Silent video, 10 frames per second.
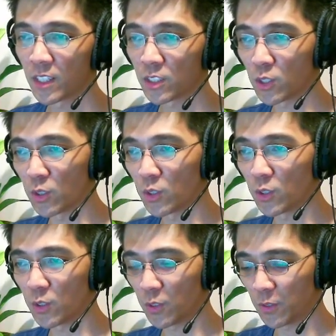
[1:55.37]

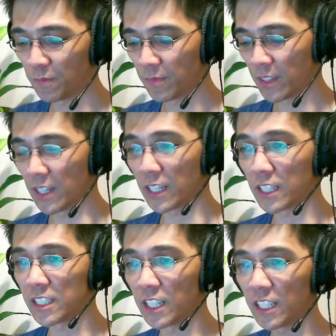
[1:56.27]
So I
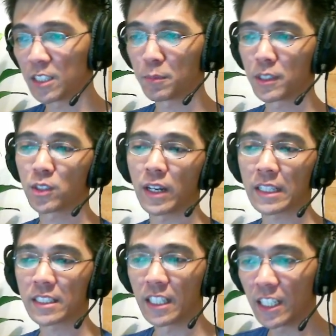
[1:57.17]
can change him into
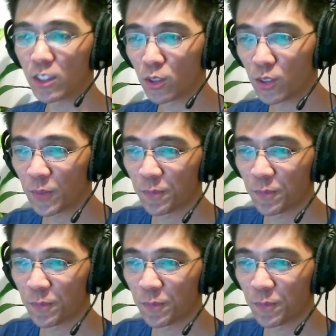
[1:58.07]
Axelito.